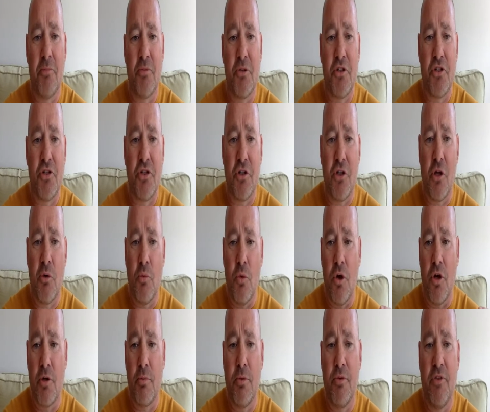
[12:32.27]
prisoner that I'm
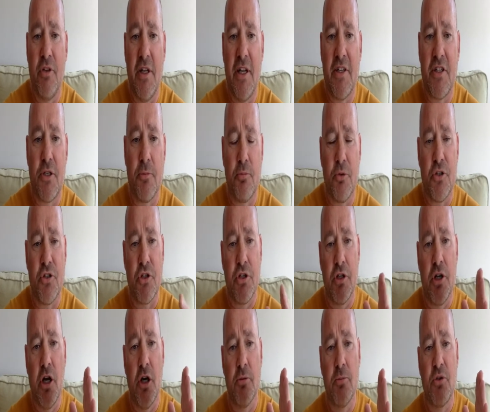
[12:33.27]
working with in Leicester
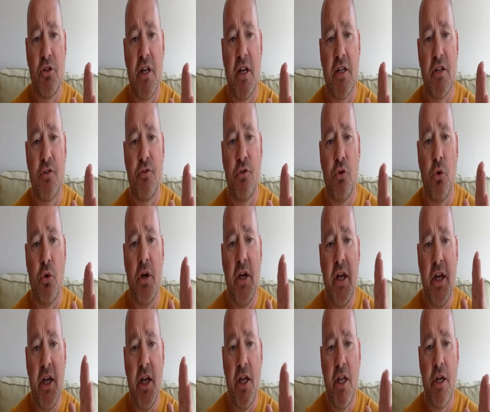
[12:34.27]
Prison. Hope stands for
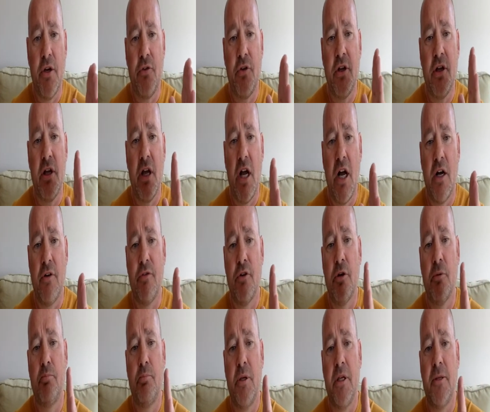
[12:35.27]
hearing
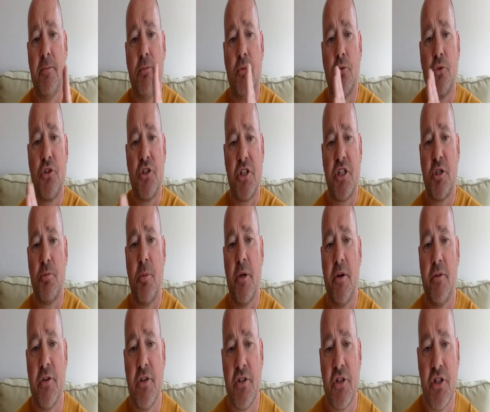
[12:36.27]
other people's
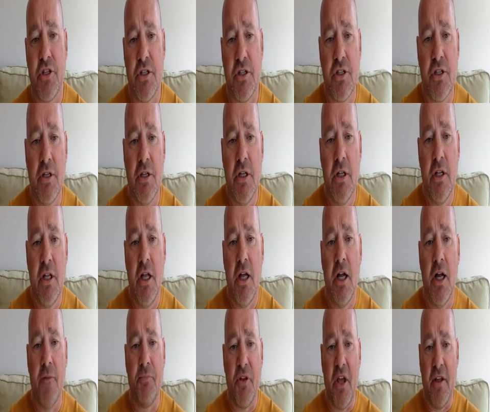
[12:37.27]
experiences,
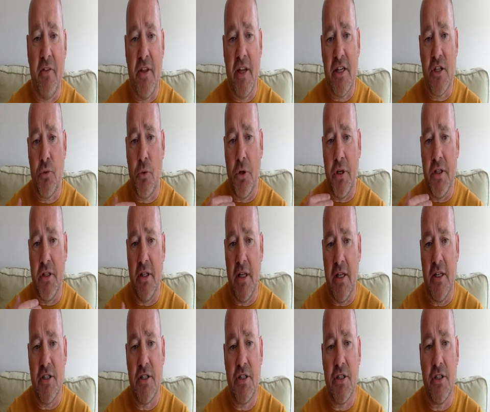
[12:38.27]
and that's what he did.